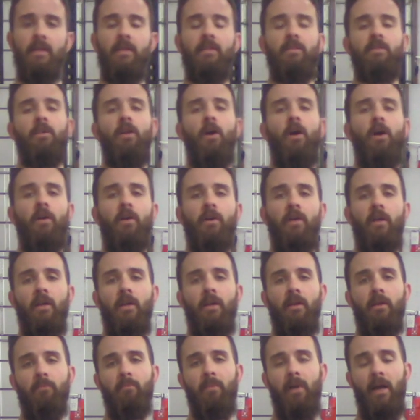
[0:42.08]
is an arc
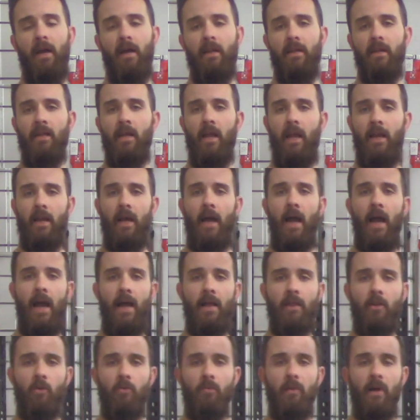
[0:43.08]
body and a
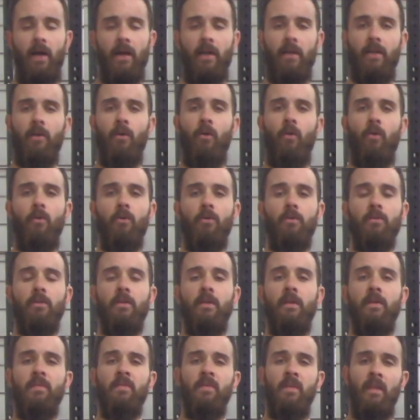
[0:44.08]
hollow body hold
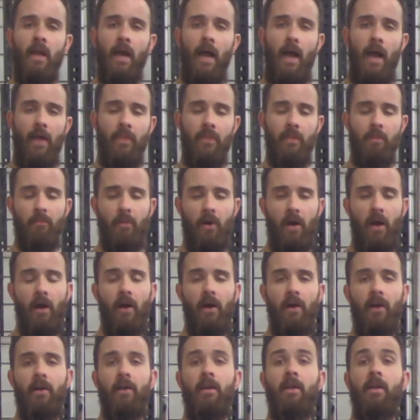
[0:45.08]
on the
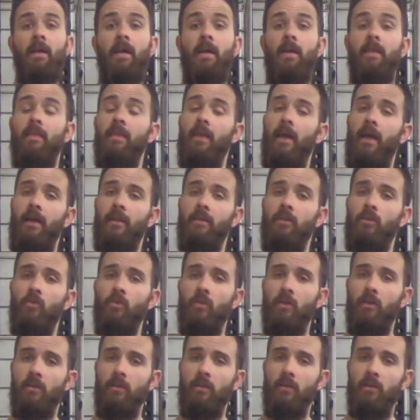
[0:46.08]
bar that
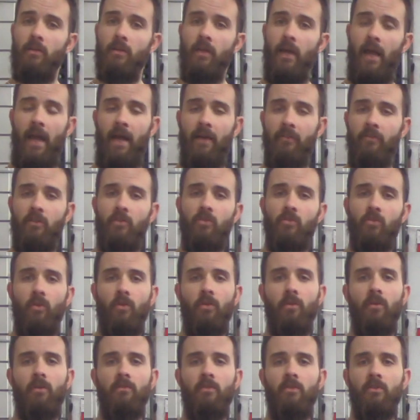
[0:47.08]
you can have
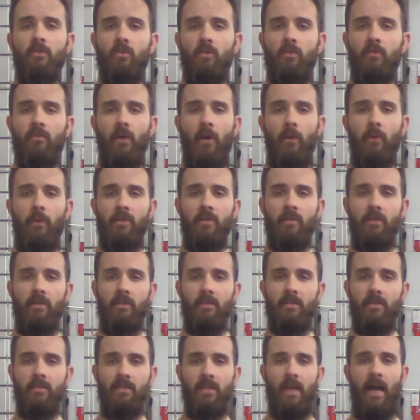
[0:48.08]
control over. So if I were to
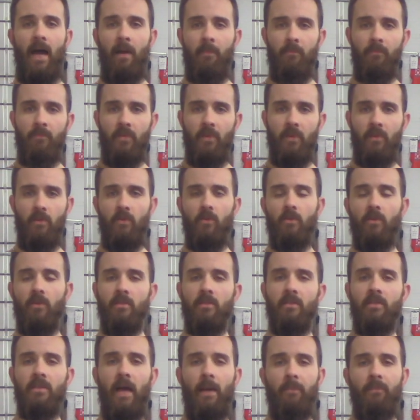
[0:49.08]
say stop, you
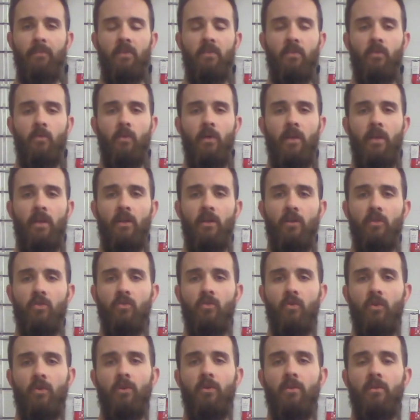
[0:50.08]
can stop the swing
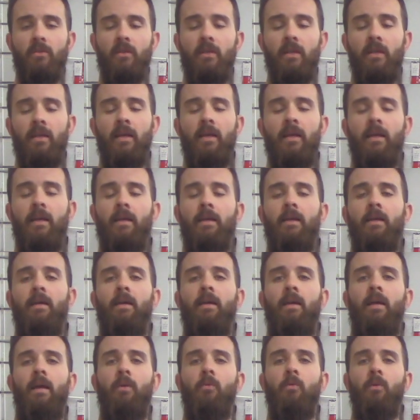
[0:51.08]
controlled.
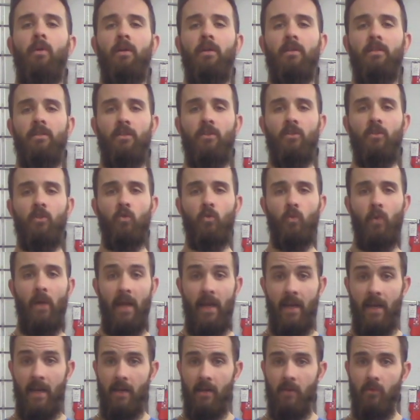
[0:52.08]
Whereas a
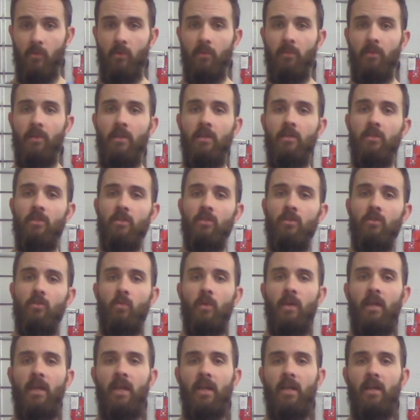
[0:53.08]
swing would be just
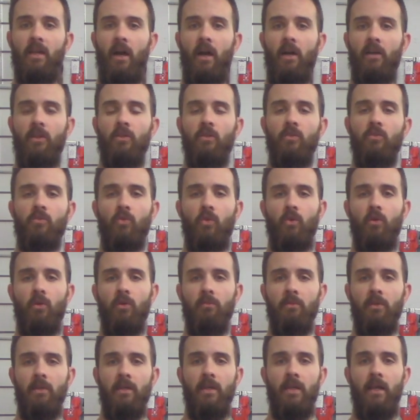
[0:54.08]
swinging
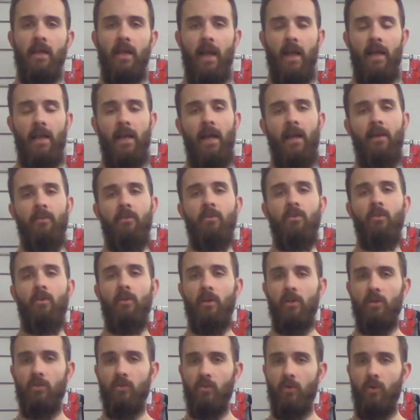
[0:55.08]
uncontrollably and having
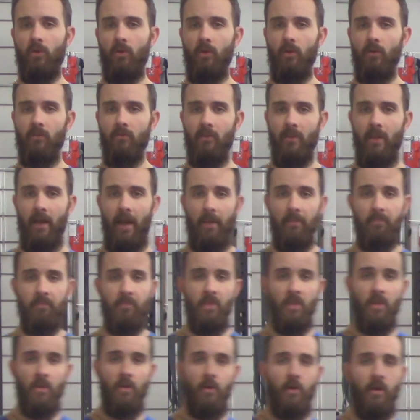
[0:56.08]
no control over that.
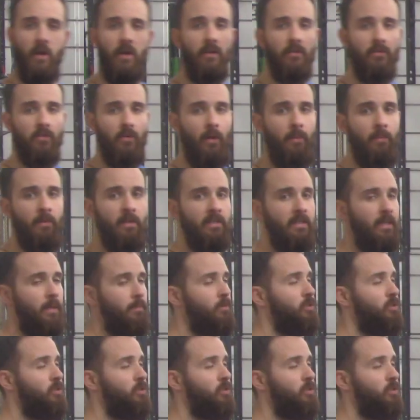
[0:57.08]
Okay, so I'm gonna